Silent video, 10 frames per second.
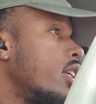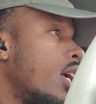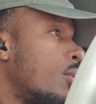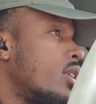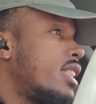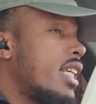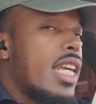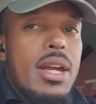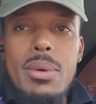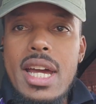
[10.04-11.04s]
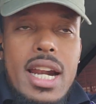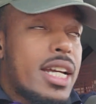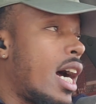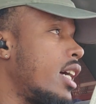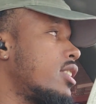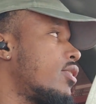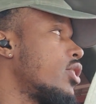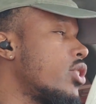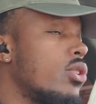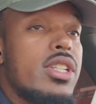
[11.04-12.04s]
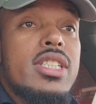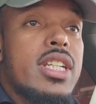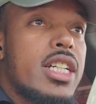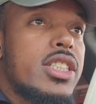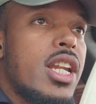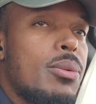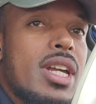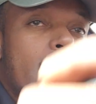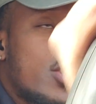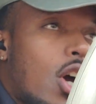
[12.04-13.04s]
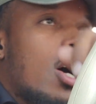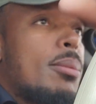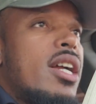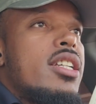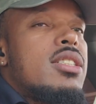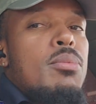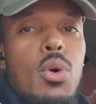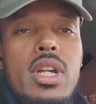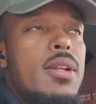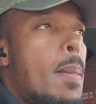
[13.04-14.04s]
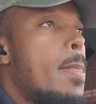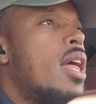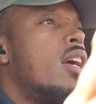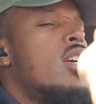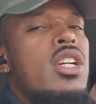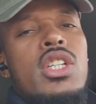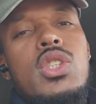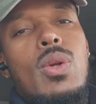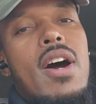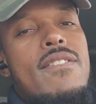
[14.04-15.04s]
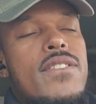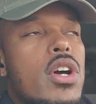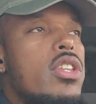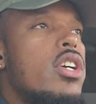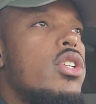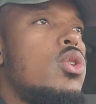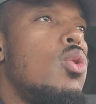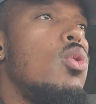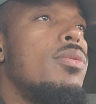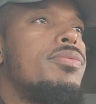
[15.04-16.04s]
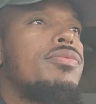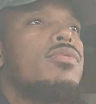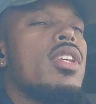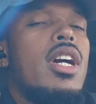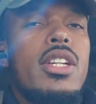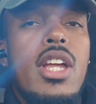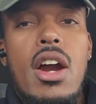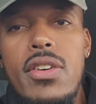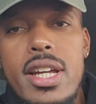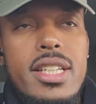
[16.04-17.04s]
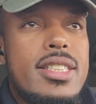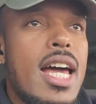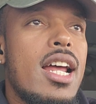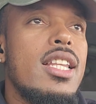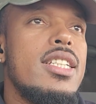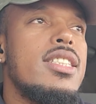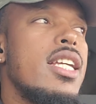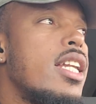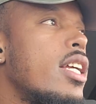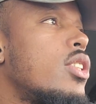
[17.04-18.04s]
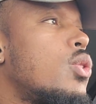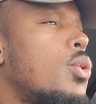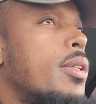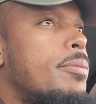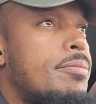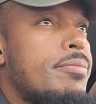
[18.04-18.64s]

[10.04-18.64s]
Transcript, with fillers: yeah, once again, we got a controversial discussion that we got to talk about this morning. So without further ado, y'all ready to title? Let's get into it.